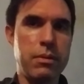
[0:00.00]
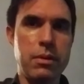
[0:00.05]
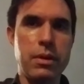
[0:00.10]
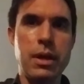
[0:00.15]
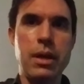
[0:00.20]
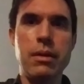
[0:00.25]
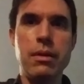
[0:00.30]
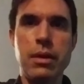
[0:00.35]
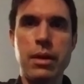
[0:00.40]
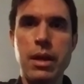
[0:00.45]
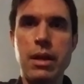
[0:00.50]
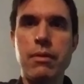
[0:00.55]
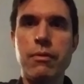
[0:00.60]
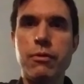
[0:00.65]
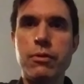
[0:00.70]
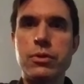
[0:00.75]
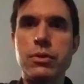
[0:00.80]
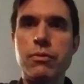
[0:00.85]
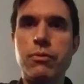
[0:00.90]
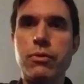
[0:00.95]
again
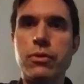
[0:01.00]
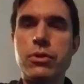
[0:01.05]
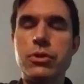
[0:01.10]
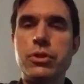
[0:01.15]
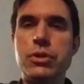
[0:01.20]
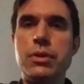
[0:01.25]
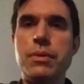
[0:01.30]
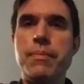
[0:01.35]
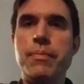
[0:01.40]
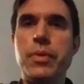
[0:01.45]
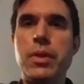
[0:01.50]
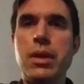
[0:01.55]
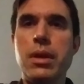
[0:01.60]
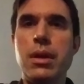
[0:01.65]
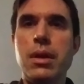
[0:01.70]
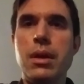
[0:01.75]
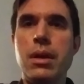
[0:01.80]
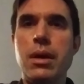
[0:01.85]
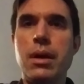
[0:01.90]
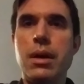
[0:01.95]
first inversion,
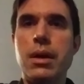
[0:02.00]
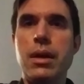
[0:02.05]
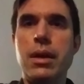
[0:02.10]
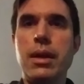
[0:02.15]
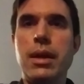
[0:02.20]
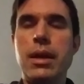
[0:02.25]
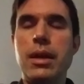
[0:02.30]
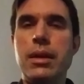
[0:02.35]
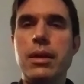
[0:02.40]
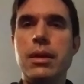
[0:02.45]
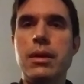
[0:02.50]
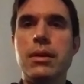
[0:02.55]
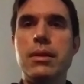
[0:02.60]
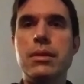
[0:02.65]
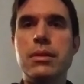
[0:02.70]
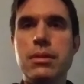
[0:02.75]
A7